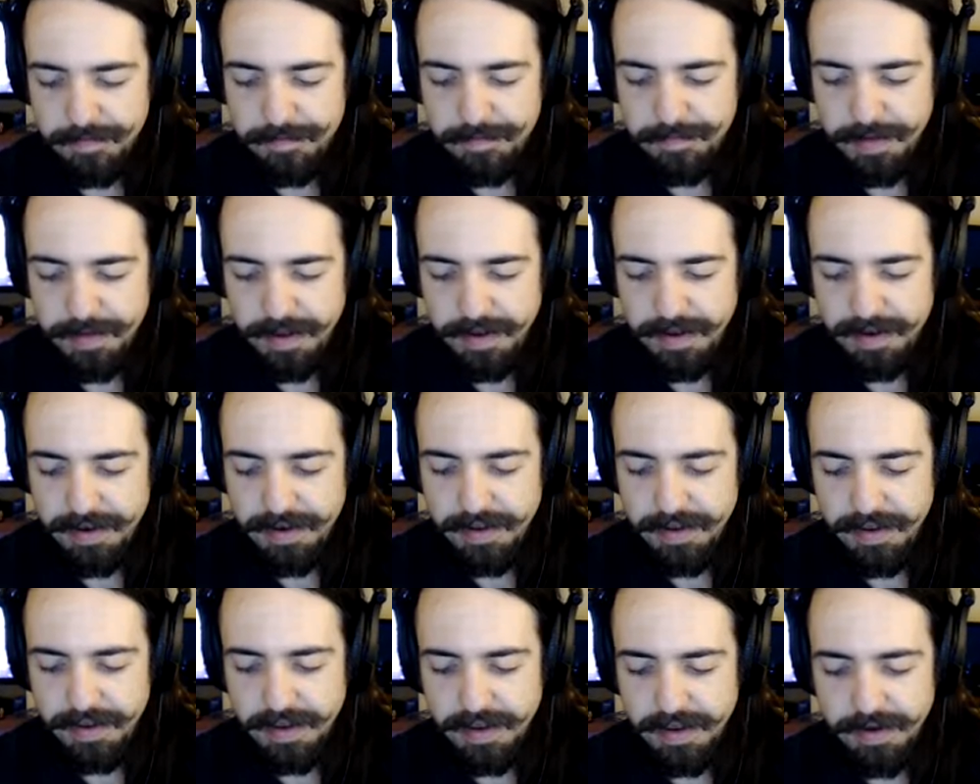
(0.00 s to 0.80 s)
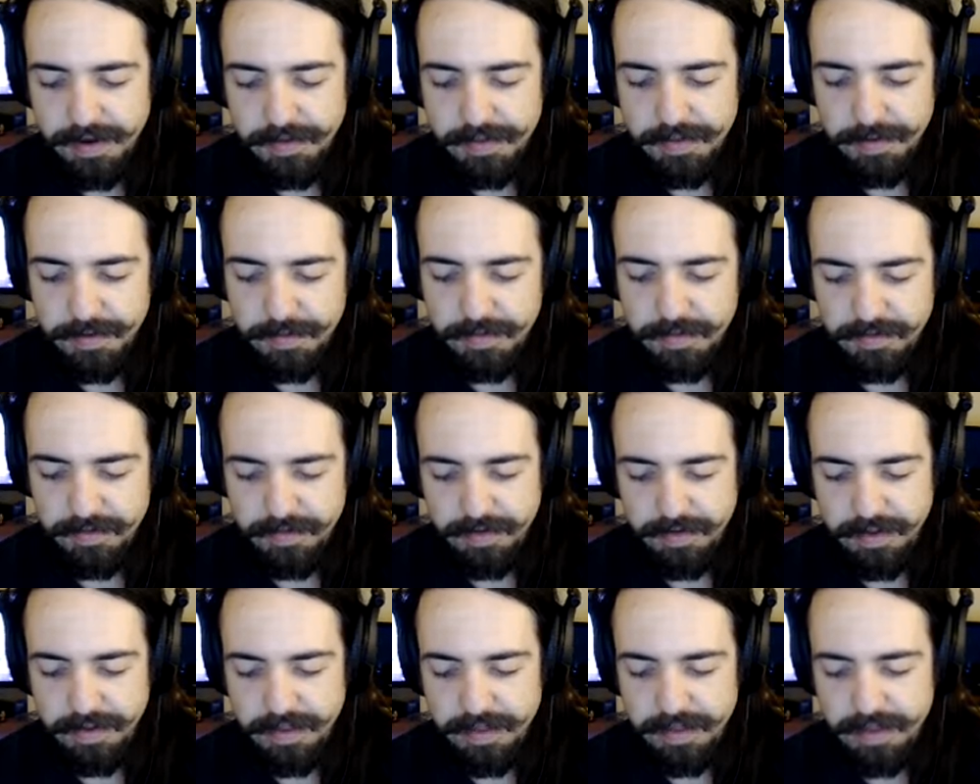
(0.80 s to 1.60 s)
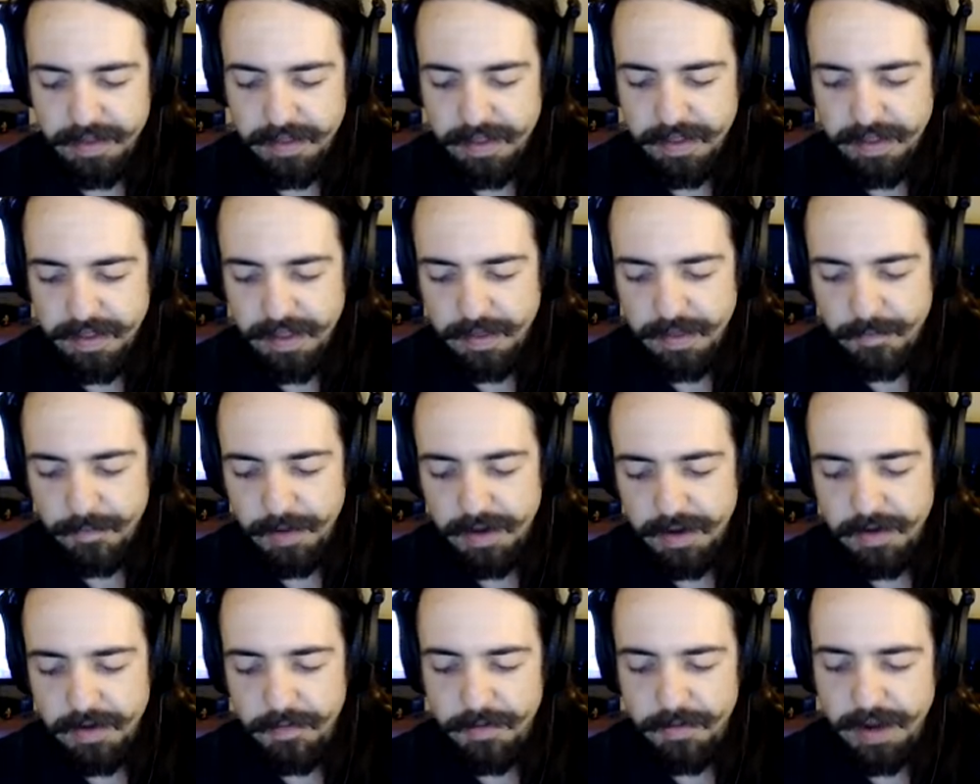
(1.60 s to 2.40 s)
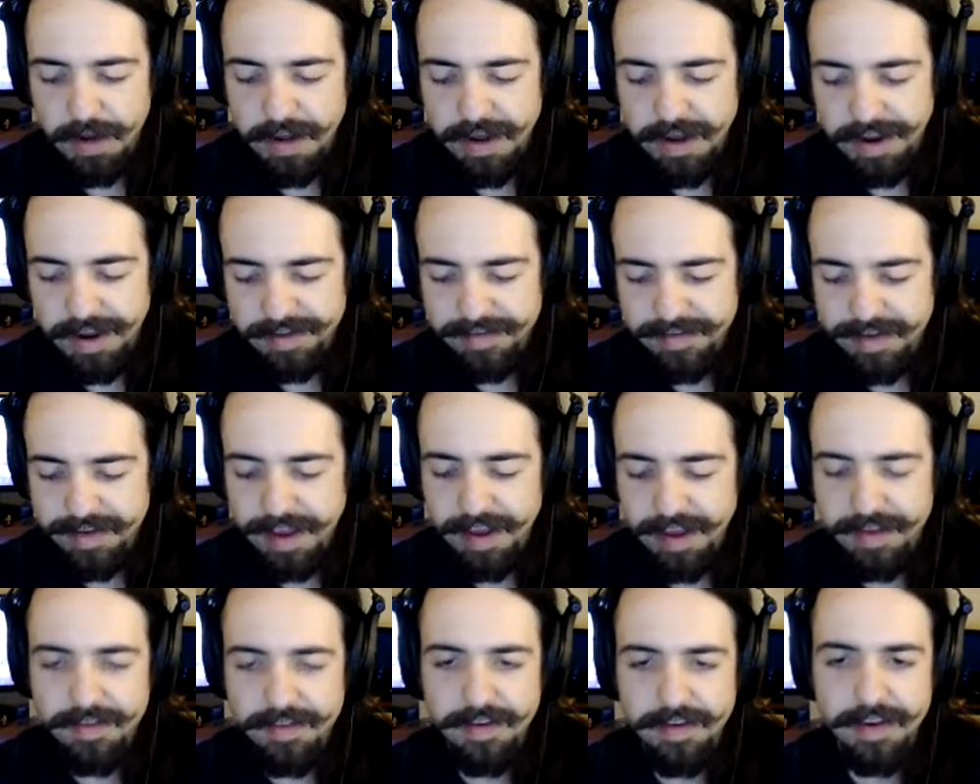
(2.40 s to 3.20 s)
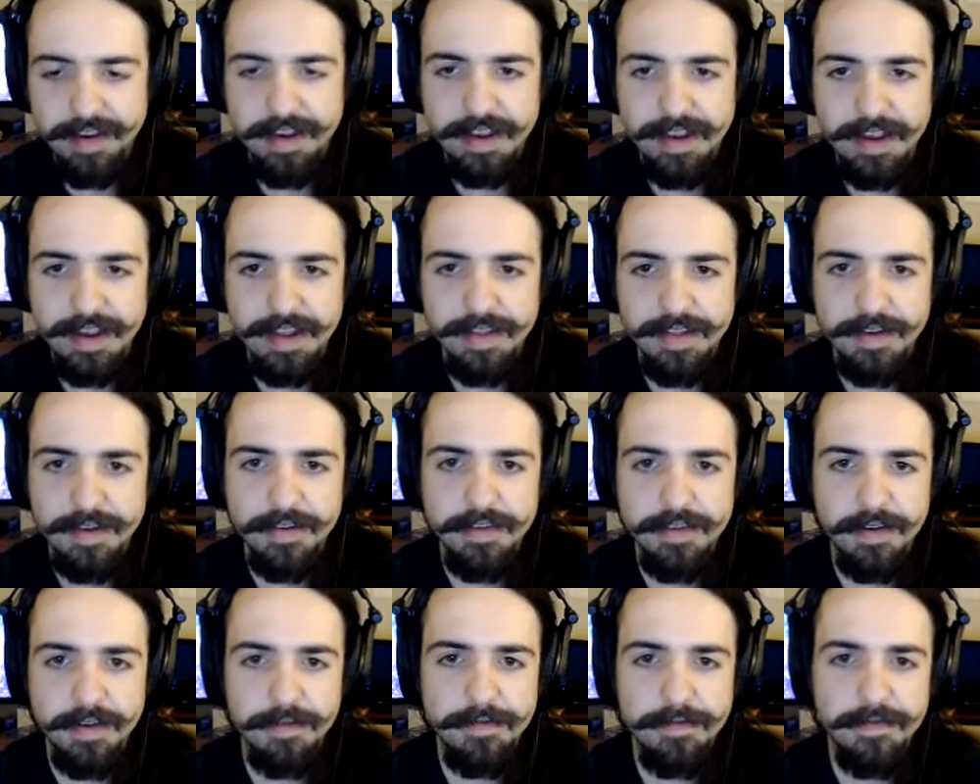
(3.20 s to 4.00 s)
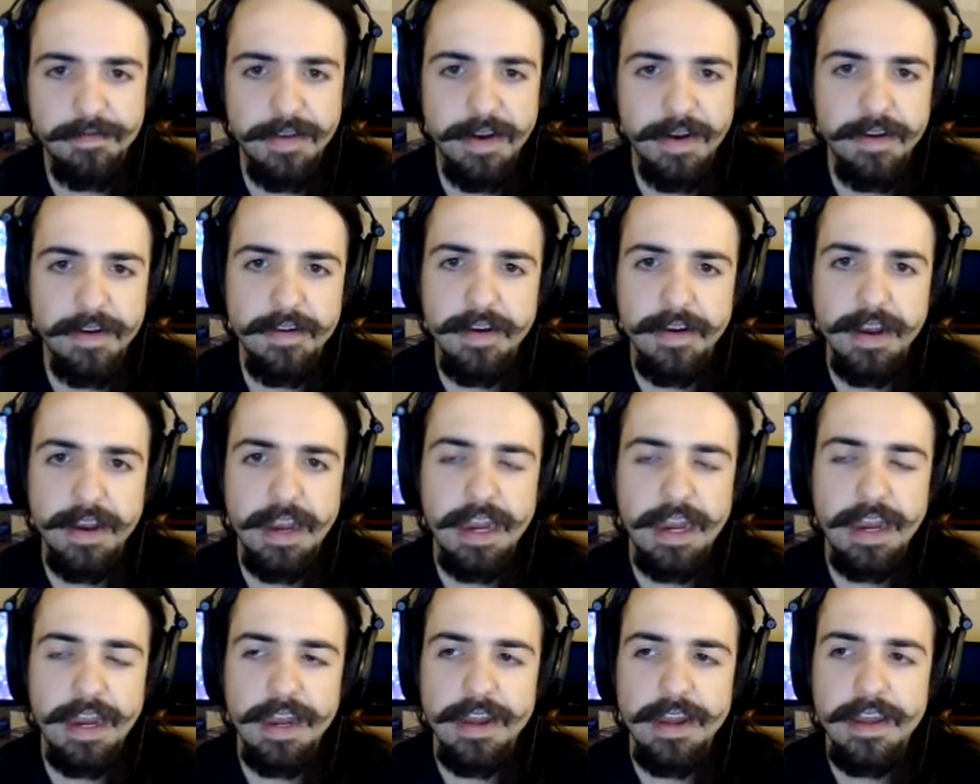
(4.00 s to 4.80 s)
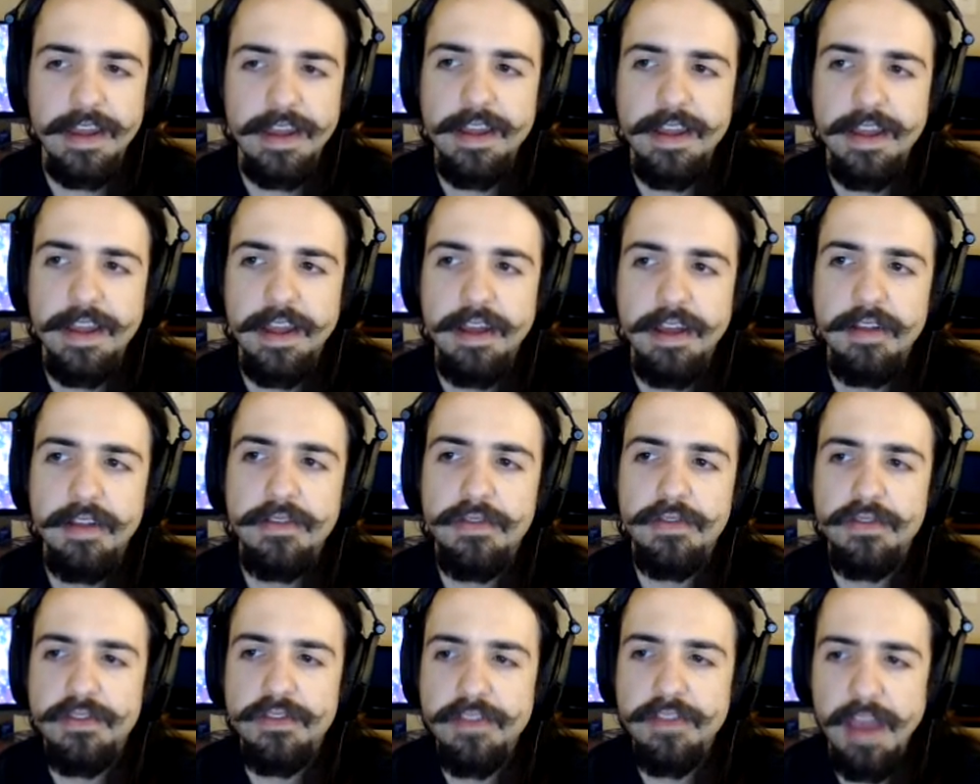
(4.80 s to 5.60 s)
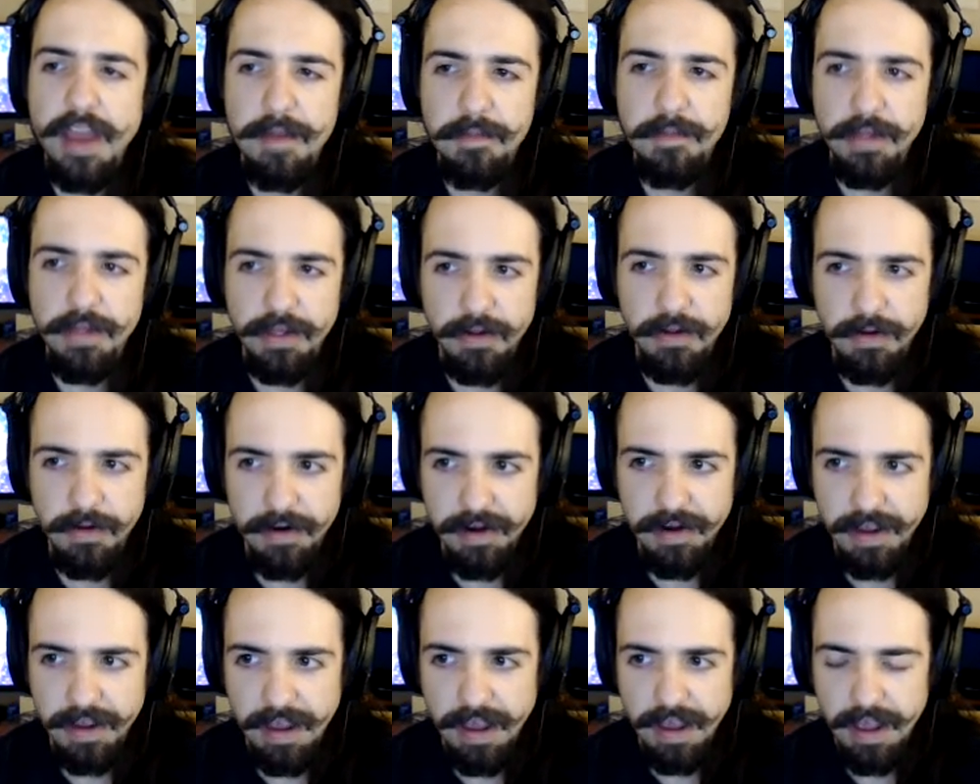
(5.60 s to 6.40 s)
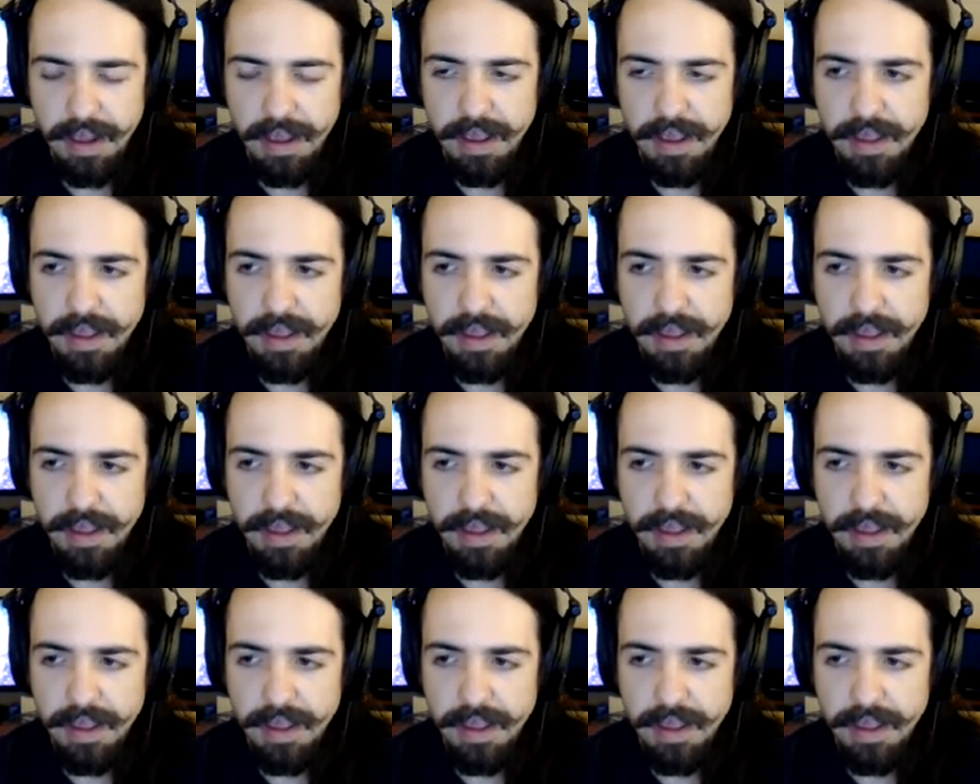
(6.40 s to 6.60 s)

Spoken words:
But there was when you read XKCD, there's a very STEM lordy